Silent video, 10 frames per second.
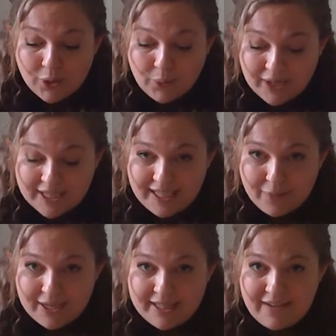quickly,
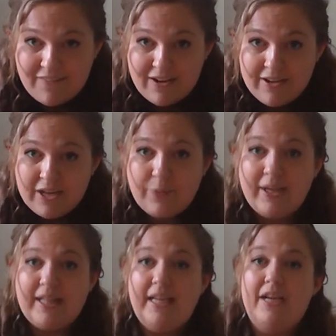quickly, very
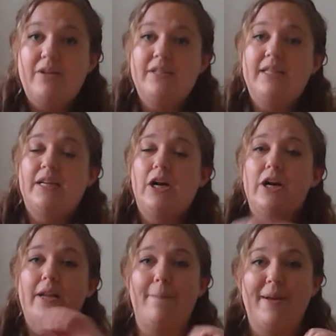quickly goes the
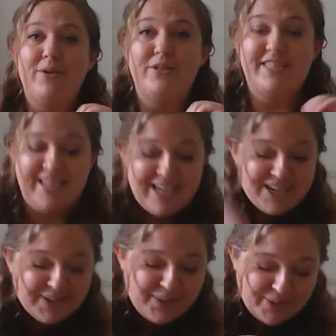garden mouse.
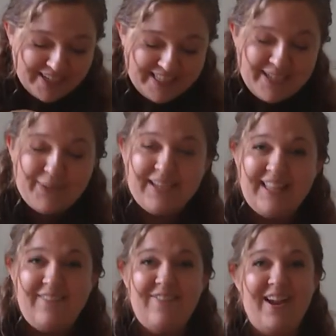Quickly,
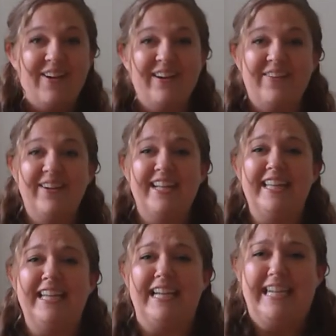quickly, very
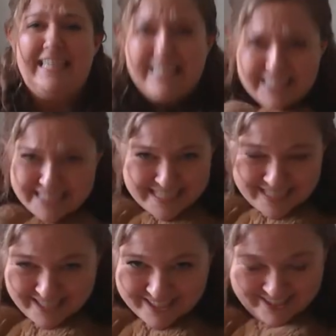quickly
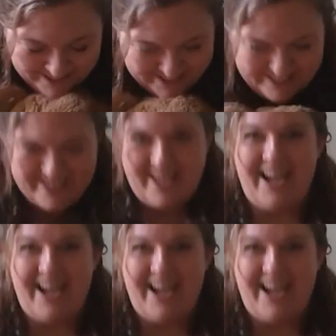into the garden